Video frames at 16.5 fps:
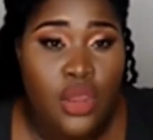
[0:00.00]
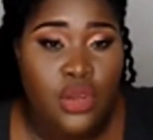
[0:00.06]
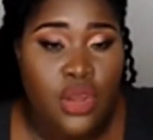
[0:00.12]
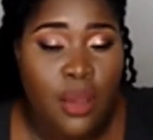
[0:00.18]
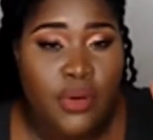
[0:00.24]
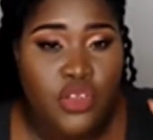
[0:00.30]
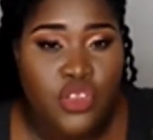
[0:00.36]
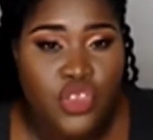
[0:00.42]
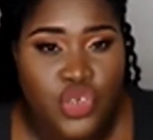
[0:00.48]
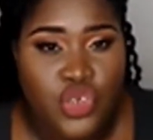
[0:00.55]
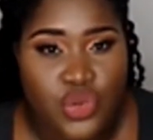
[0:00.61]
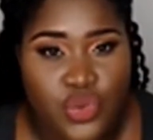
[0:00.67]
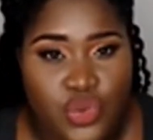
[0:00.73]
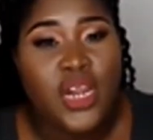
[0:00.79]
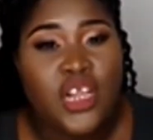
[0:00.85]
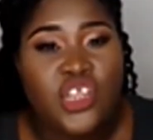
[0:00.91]
Number two,
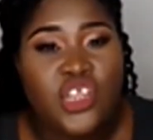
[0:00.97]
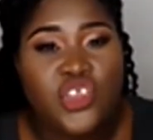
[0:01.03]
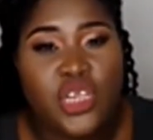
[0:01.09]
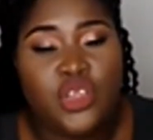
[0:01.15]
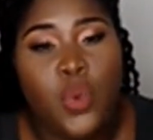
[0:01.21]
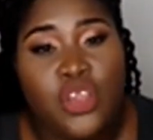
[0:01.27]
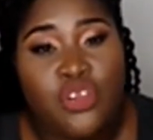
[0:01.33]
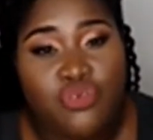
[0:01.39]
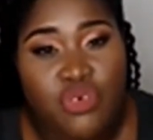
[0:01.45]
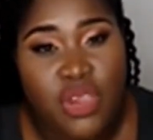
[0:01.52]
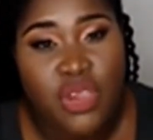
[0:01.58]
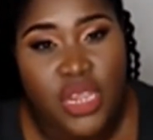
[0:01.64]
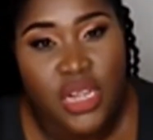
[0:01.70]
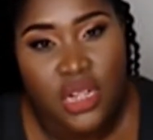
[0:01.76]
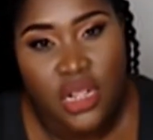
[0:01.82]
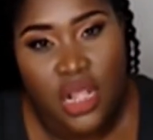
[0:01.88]
you want to create
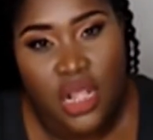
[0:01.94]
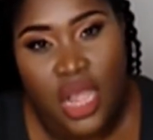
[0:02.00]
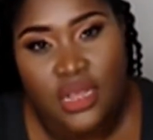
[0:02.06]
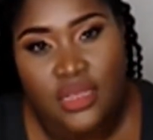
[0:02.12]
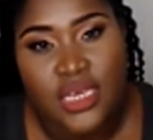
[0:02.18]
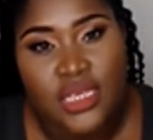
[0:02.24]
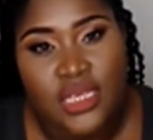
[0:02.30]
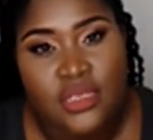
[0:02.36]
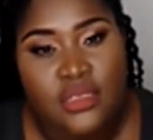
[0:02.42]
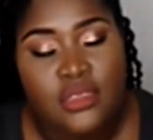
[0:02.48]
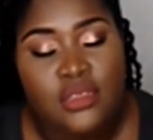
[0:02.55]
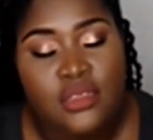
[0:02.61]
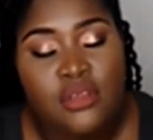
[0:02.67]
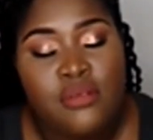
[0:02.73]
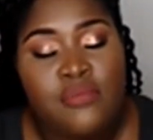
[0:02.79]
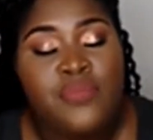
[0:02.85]
content
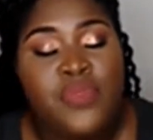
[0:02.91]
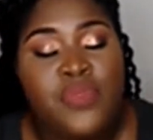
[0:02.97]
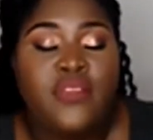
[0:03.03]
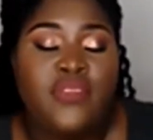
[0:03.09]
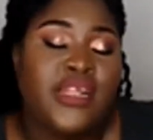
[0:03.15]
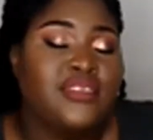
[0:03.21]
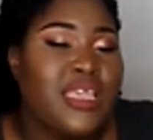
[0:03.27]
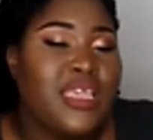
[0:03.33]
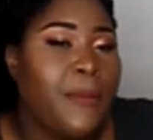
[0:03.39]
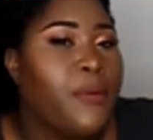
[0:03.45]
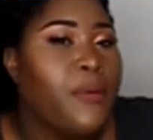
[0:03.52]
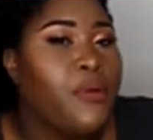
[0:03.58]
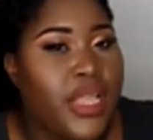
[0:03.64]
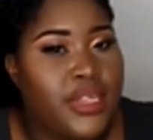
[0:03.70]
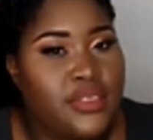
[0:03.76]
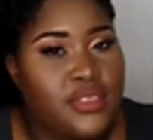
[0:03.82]
that
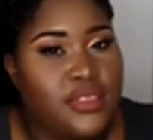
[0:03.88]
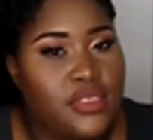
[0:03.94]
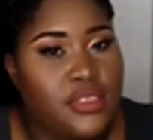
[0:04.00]
separates your